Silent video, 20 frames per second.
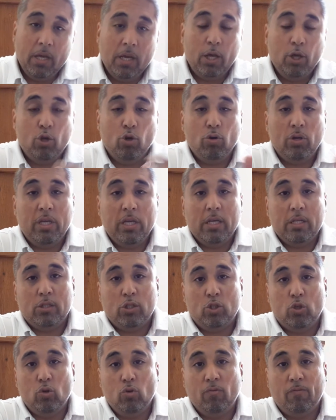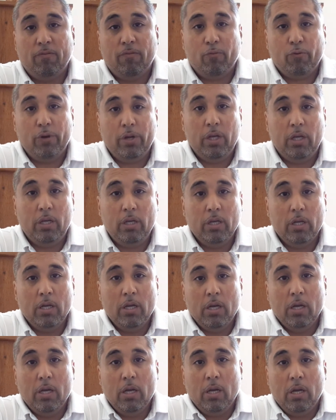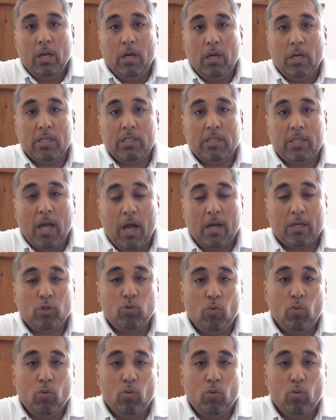And you'll get 2 free stocks